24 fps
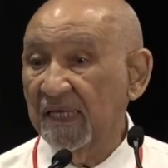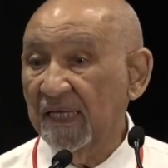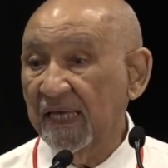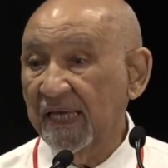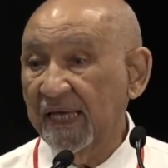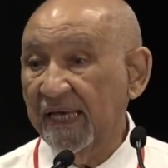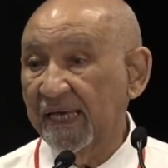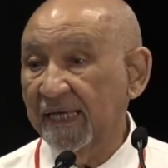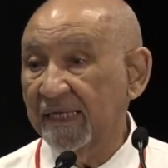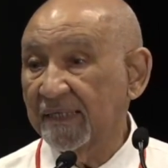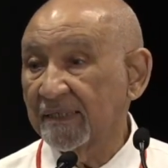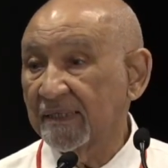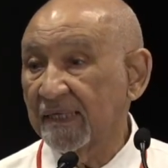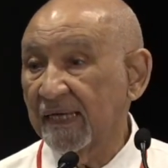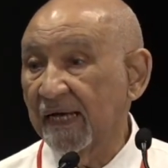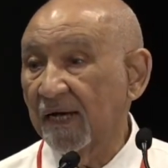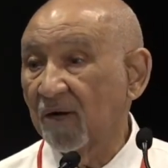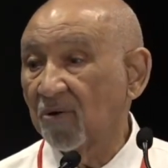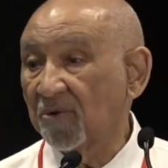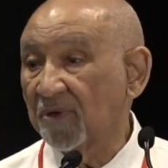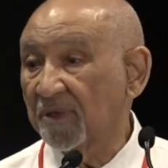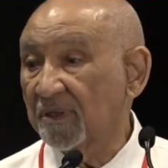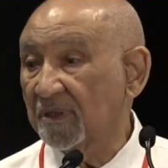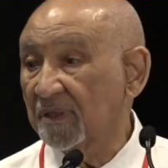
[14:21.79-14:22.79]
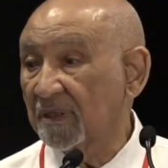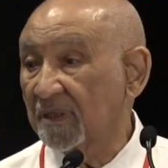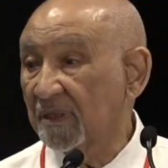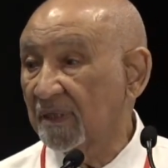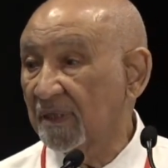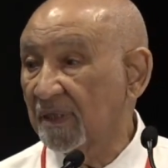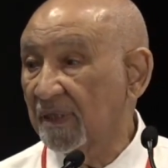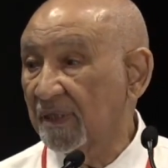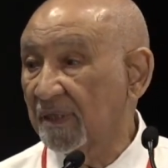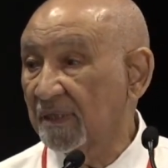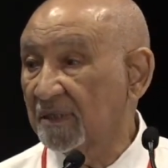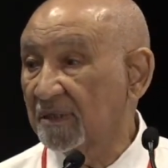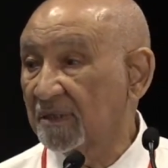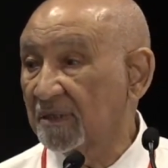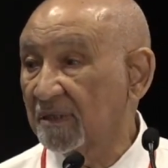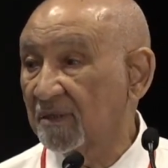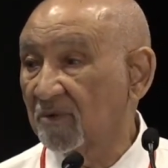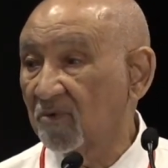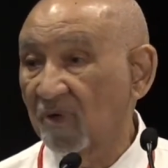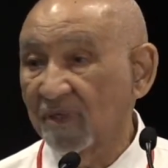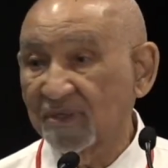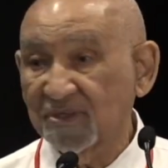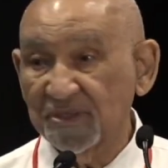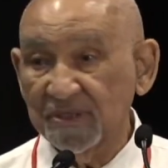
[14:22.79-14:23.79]
and Howard in
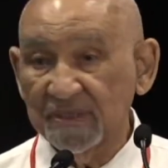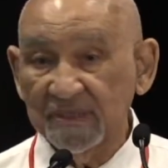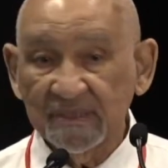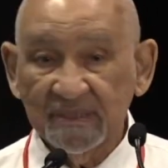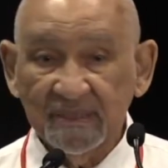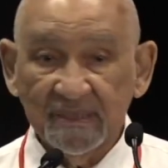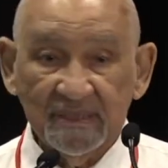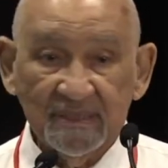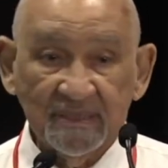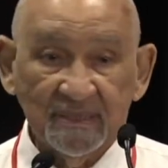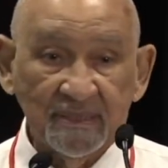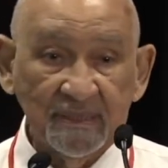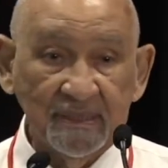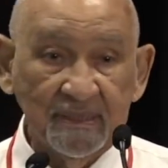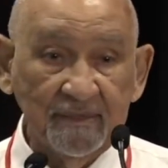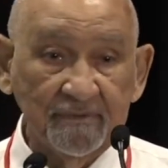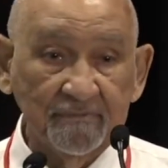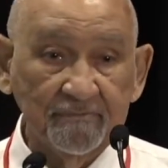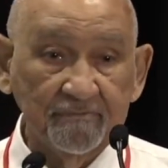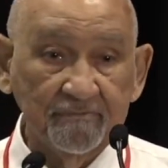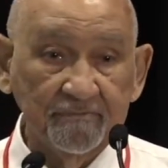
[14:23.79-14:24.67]
Washington, D.C.